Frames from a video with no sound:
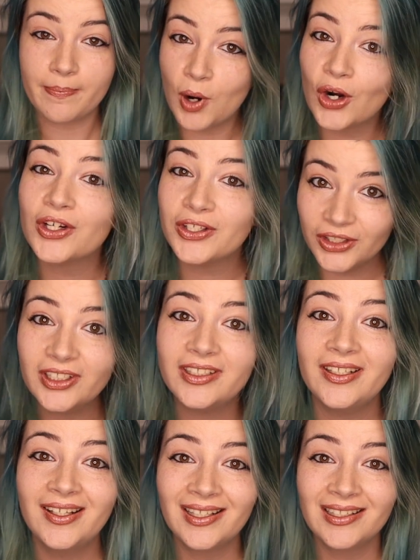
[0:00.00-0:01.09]

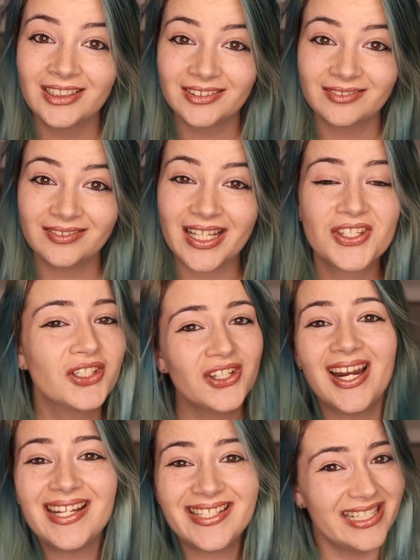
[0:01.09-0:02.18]
partner is a
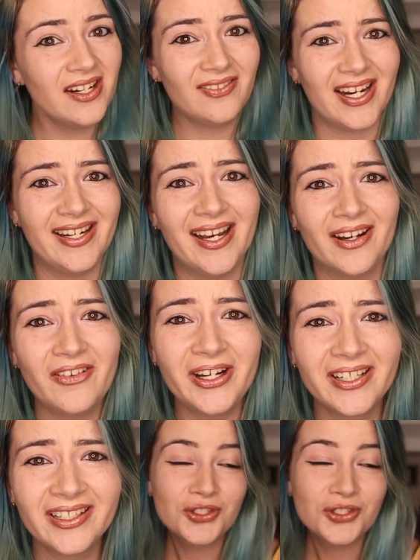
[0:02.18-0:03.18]
good idea right now.